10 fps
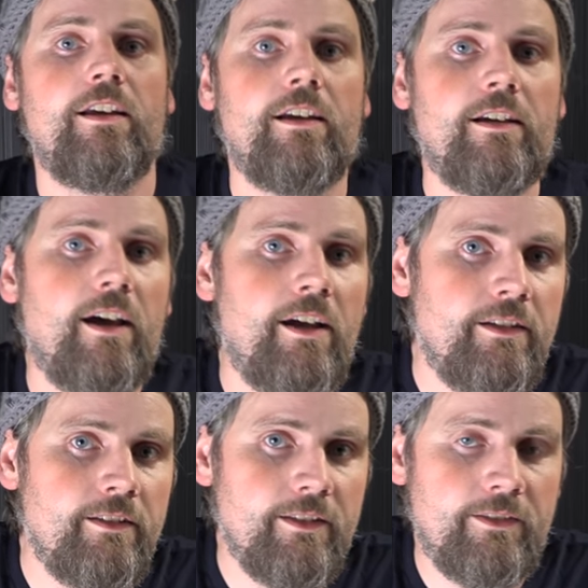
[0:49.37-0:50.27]
uh, I
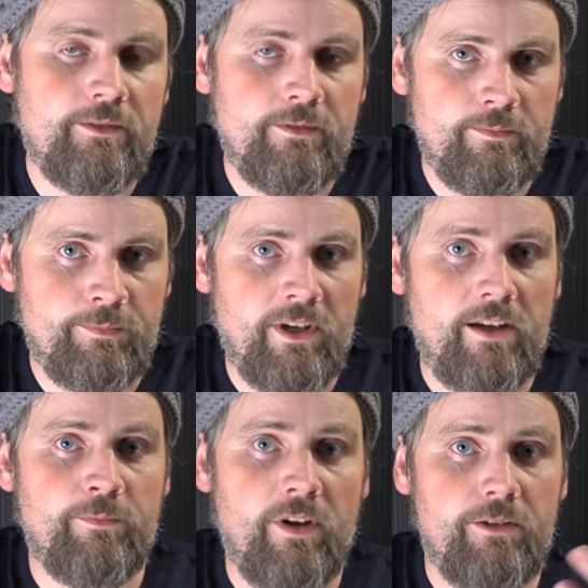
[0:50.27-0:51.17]
got
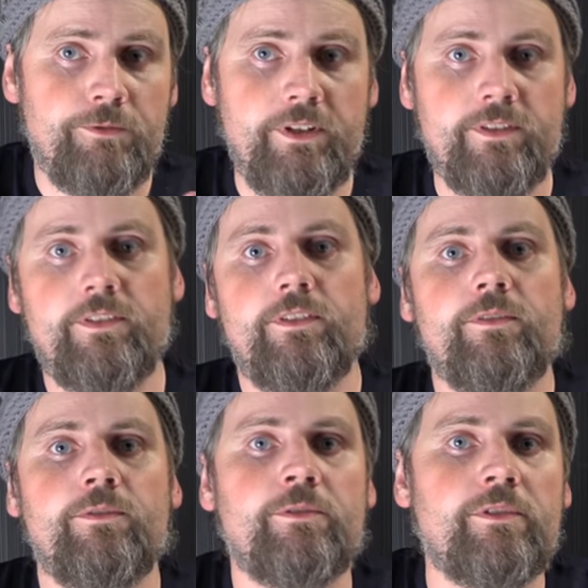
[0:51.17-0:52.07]
by my request
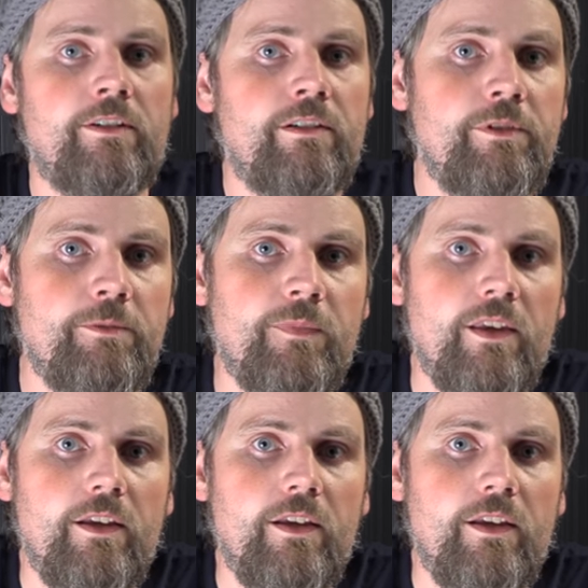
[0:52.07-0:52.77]
for a review.